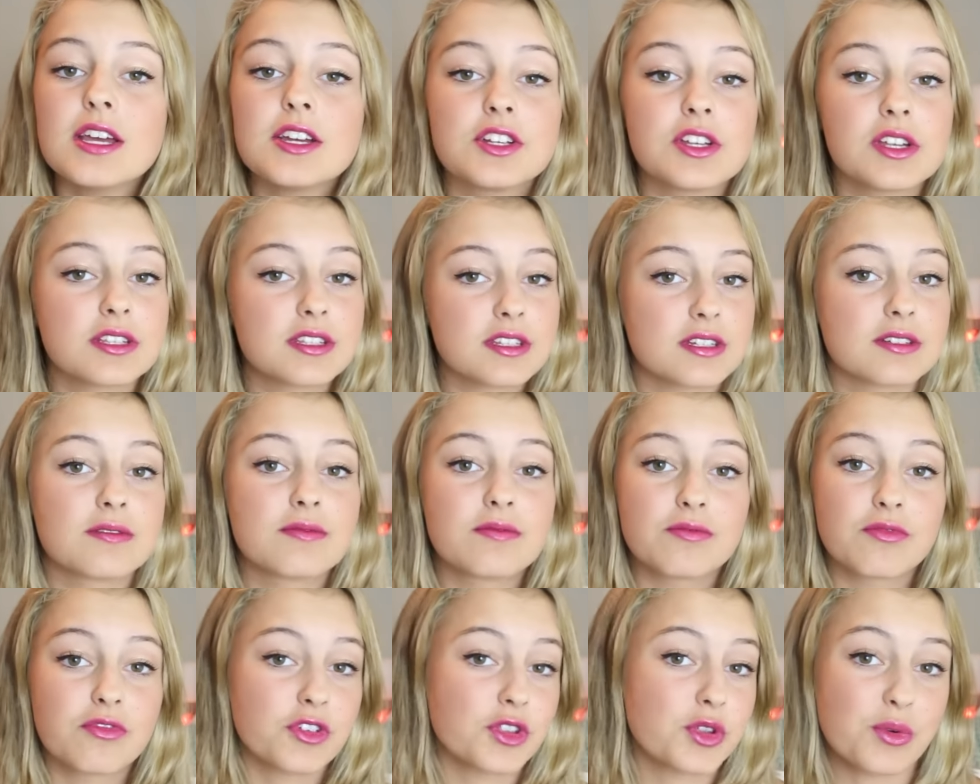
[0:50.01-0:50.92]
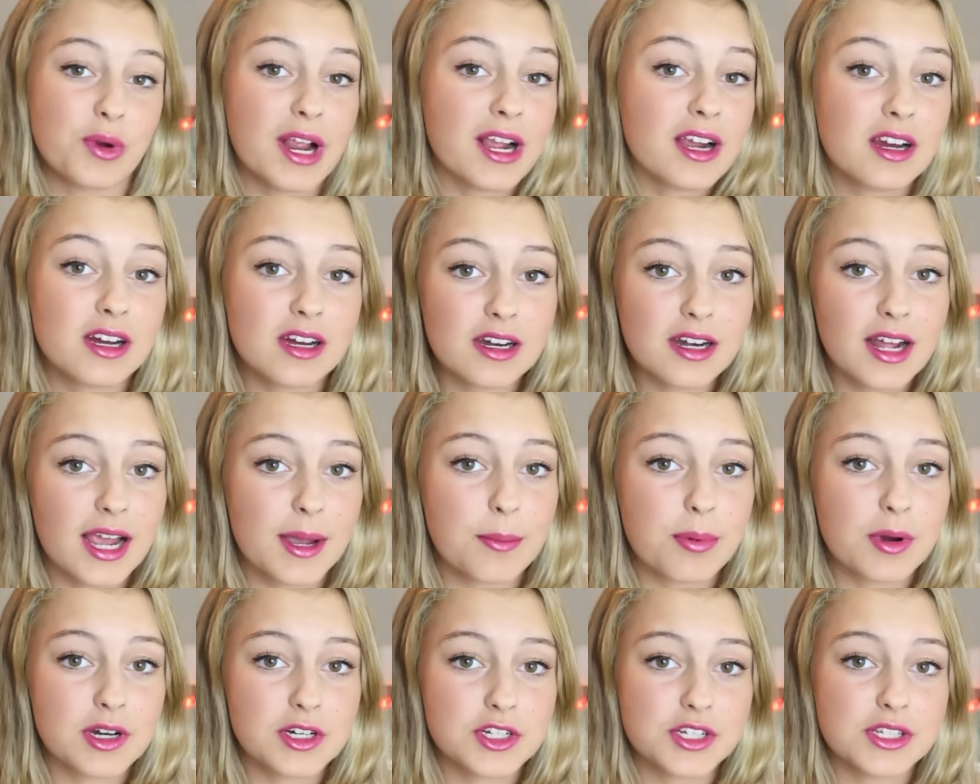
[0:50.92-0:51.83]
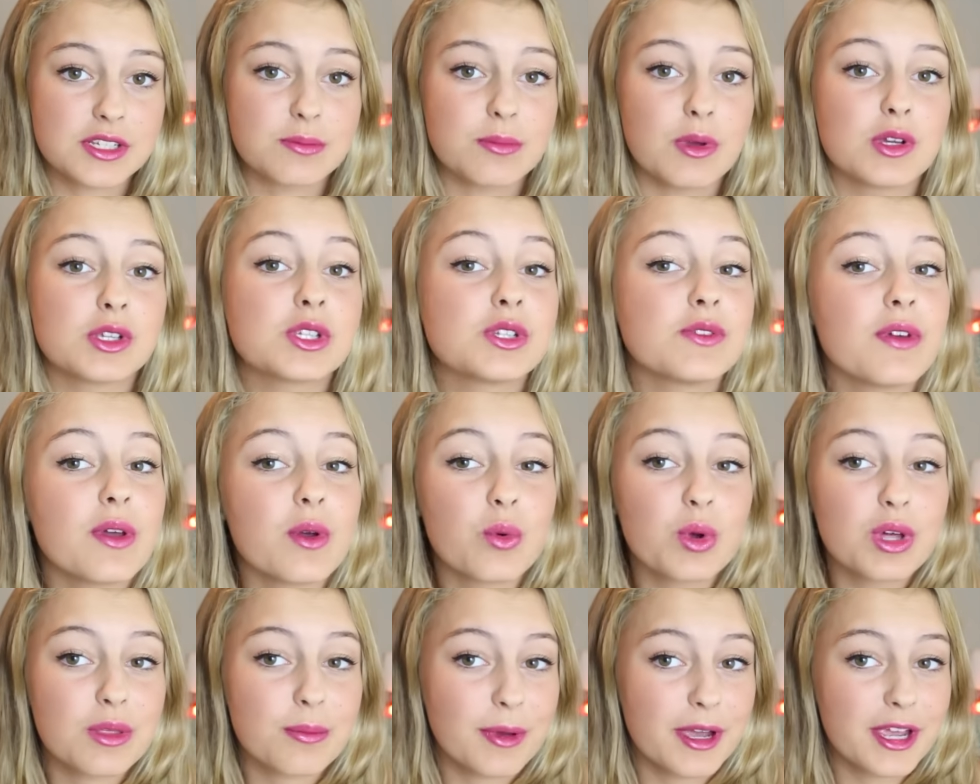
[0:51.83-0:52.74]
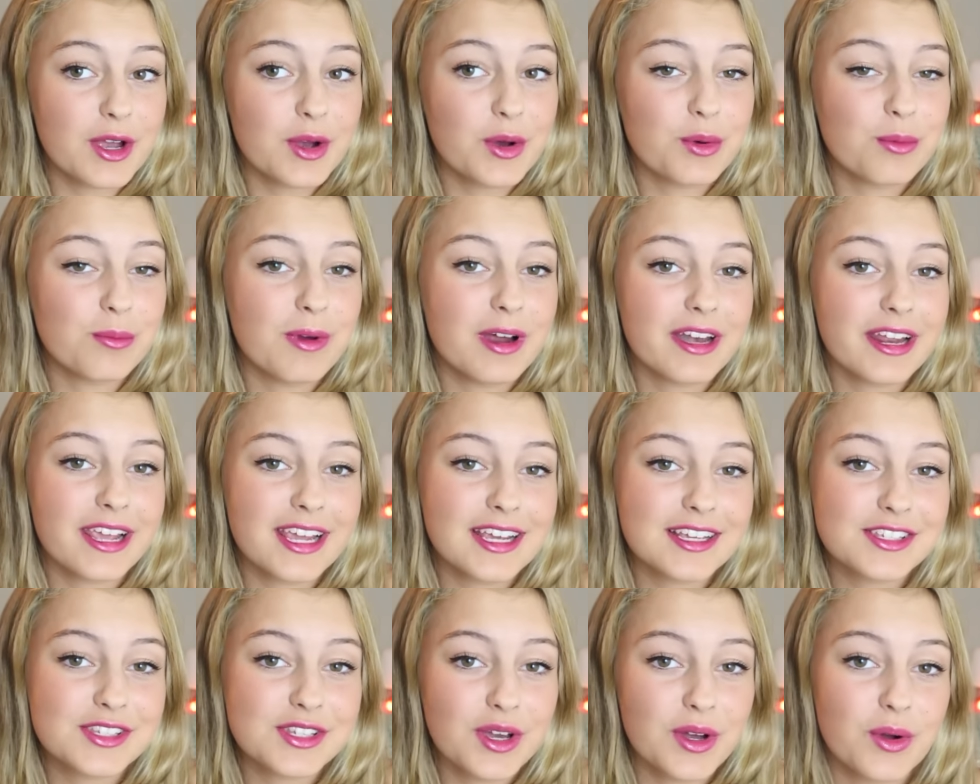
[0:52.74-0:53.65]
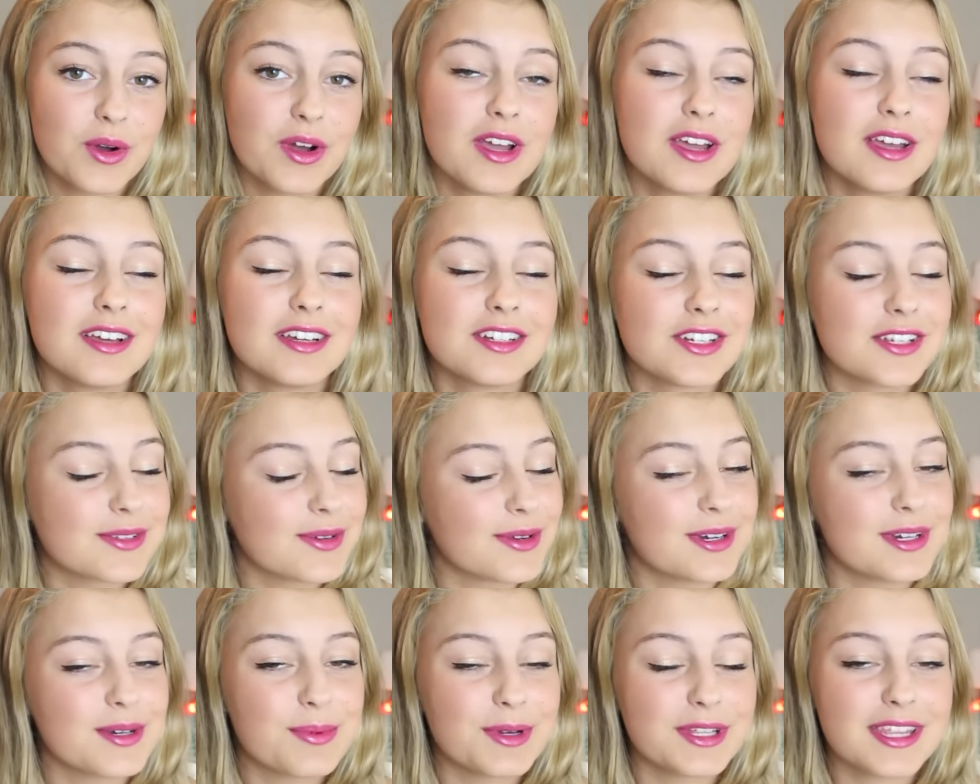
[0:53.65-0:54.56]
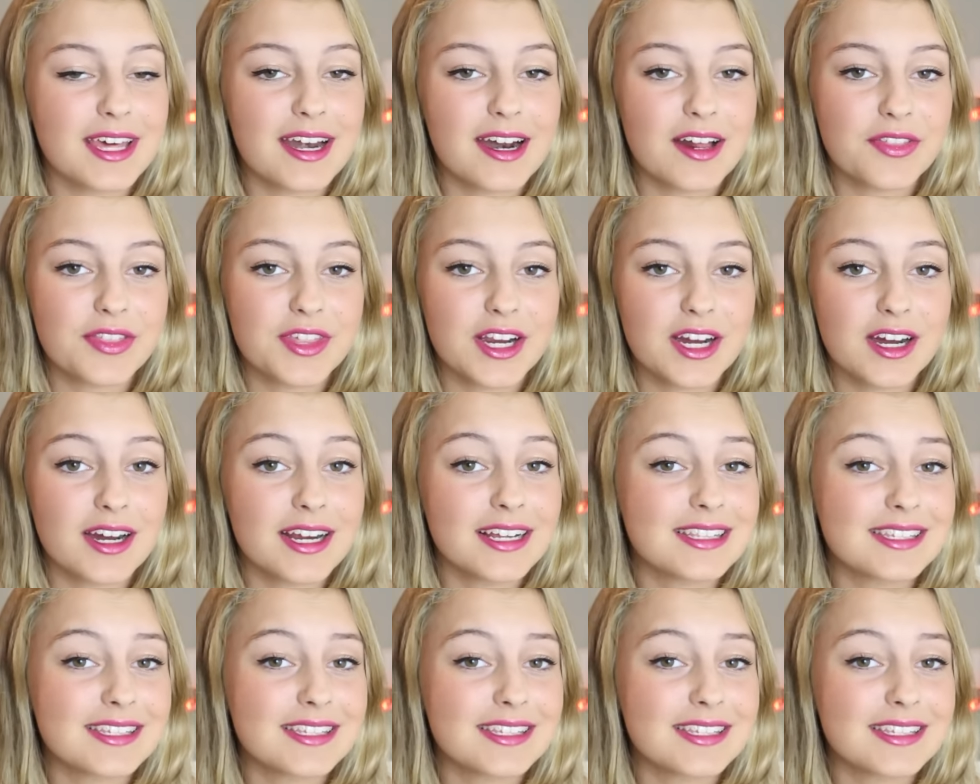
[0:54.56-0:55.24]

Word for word: Just for the record, I purchased most of it with my own money, so just wanted to put that out there.